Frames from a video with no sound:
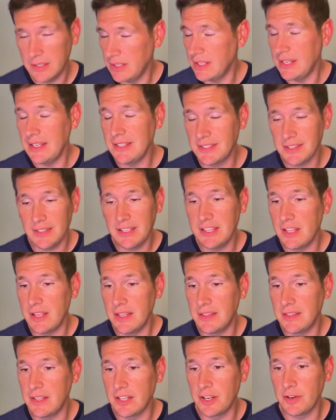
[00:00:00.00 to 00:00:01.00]
Easily
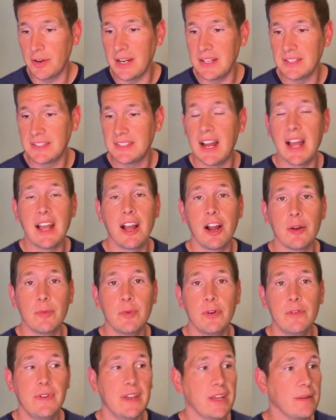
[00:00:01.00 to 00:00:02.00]
the, the greatest Die Hard
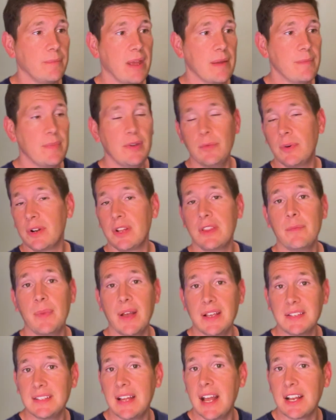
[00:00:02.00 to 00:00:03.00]
movie and maybe one of the
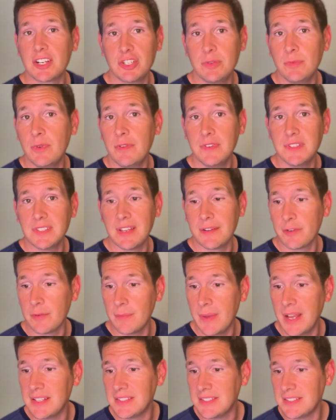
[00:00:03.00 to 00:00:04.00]
best action movies ever
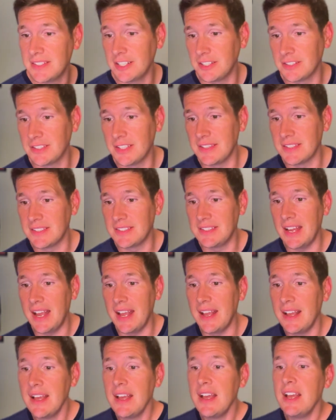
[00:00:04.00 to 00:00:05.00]
made still to this
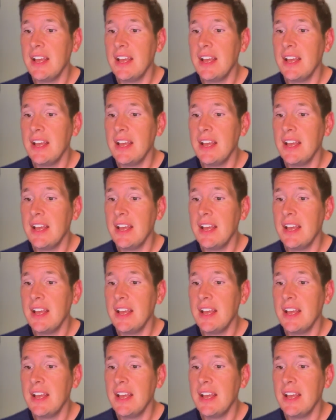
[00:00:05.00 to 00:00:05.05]
day.